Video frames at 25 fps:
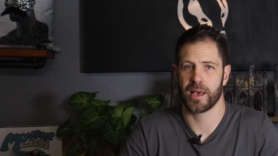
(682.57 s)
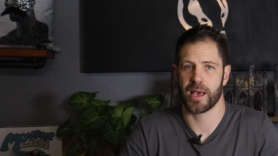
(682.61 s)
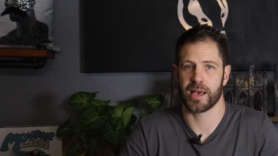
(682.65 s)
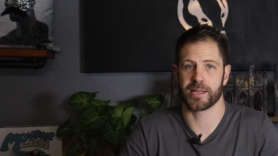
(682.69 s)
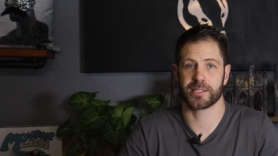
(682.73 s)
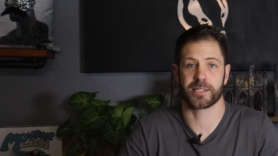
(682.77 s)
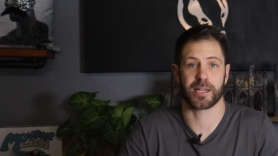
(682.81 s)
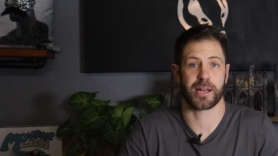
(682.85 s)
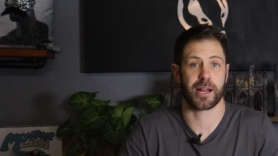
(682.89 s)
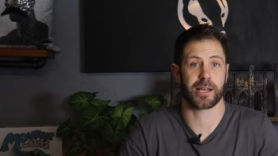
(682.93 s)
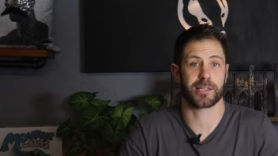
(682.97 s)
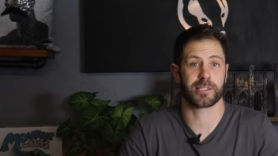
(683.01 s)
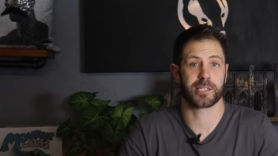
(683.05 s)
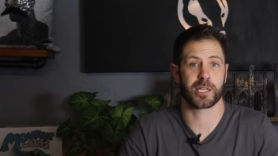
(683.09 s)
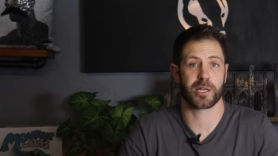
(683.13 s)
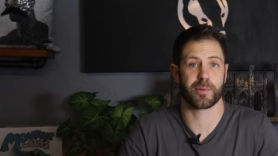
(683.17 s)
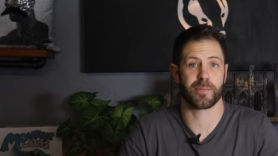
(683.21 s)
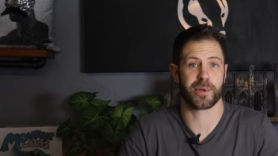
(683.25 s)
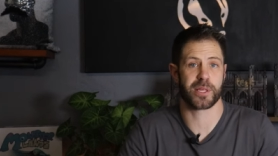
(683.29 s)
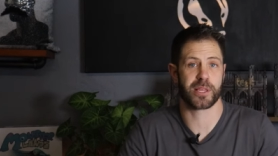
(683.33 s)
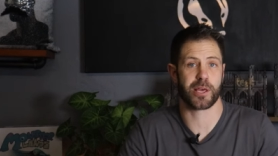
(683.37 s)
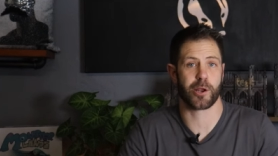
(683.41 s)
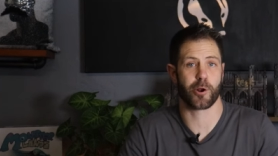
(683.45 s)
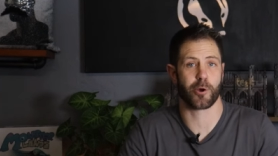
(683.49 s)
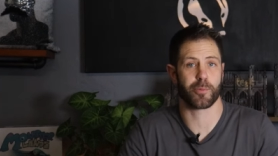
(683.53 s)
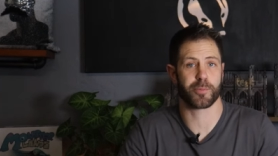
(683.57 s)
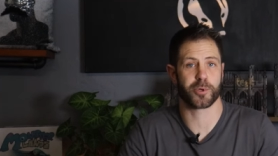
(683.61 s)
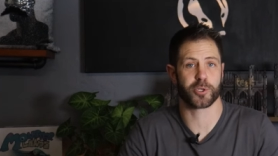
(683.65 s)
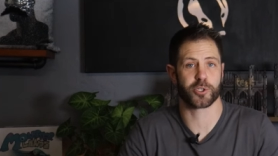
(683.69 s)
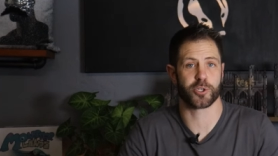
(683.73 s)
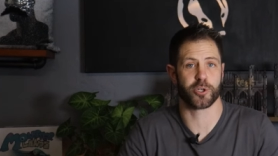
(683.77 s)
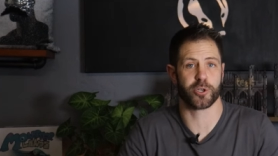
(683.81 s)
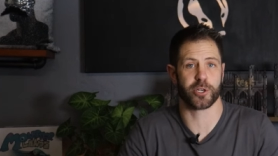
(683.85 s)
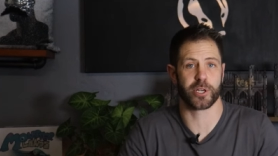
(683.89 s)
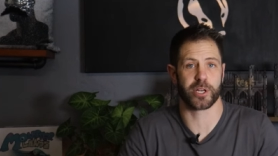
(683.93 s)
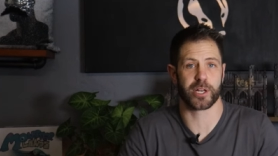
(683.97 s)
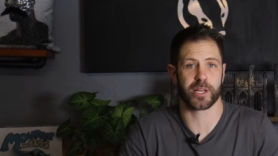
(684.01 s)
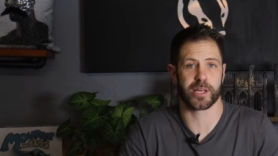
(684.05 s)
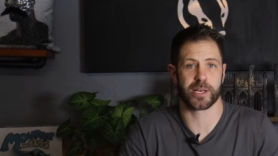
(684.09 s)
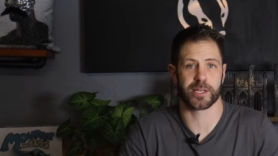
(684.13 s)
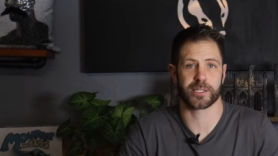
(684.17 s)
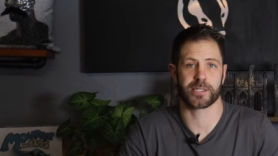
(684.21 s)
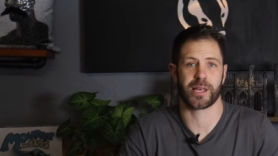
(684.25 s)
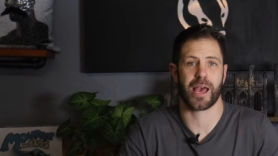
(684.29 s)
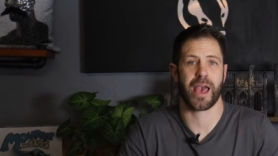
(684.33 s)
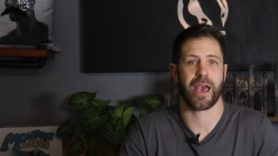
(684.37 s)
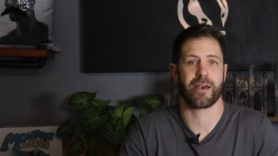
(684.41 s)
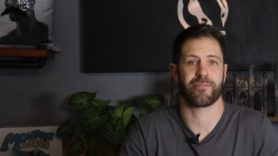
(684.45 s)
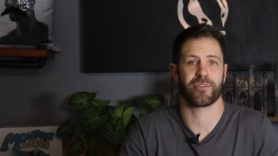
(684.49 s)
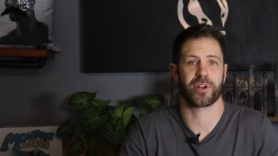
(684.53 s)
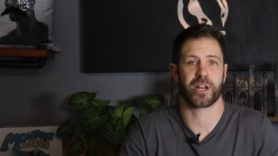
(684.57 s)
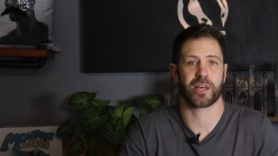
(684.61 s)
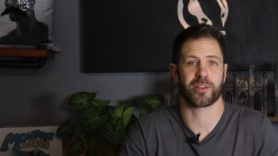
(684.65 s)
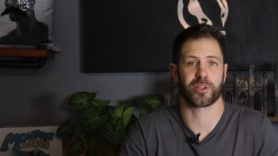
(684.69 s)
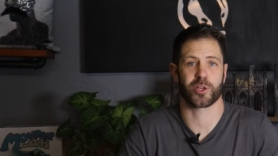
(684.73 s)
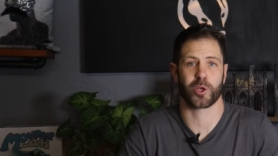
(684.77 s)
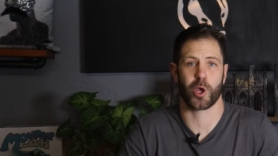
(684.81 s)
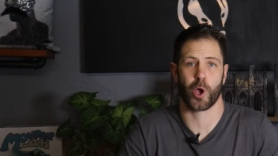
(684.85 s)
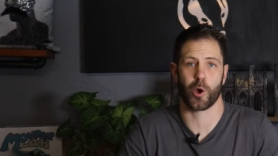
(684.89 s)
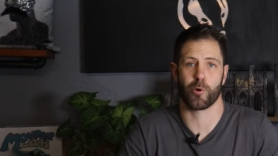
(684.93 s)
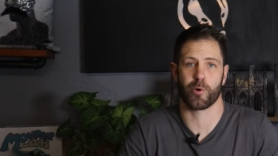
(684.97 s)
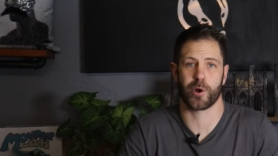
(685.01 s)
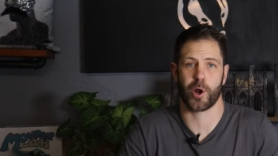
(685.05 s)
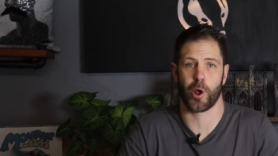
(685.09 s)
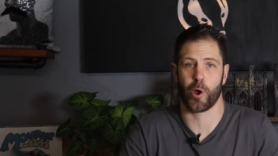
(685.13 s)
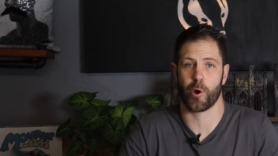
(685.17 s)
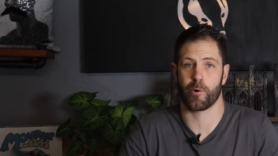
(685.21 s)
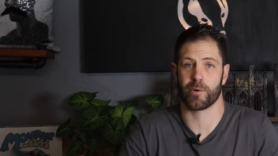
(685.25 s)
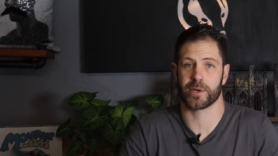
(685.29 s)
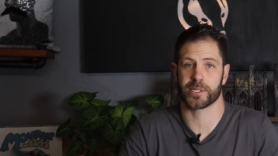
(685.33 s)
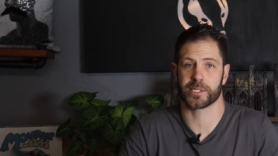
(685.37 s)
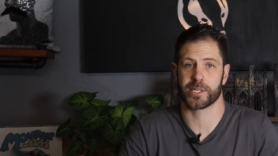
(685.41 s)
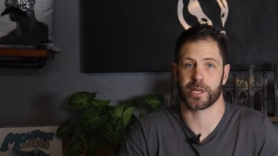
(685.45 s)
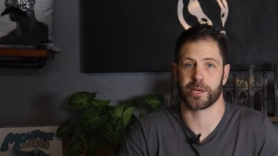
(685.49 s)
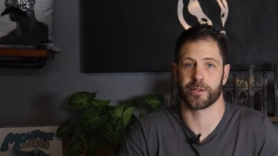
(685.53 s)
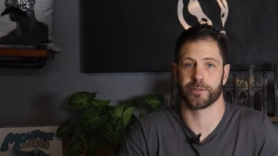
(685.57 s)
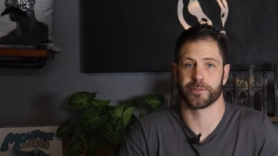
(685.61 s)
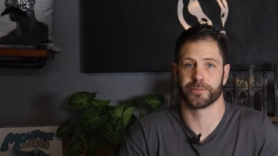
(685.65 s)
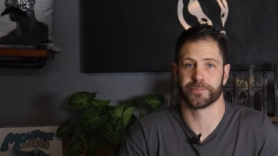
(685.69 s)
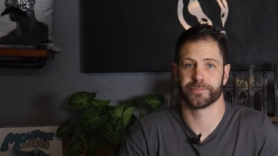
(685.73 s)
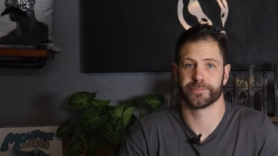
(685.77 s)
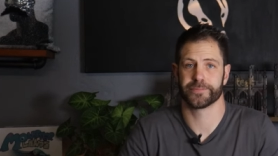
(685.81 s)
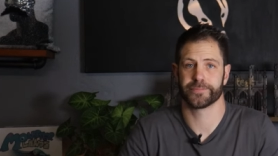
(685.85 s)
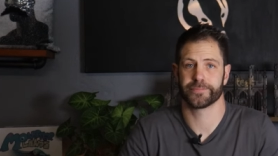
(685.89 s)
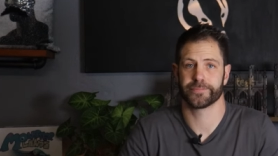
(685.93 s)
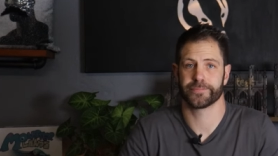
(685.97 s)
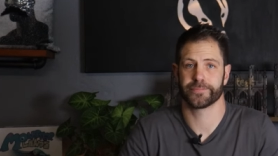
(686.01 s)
and today's gonna be that opportunity as I have another go at OSL.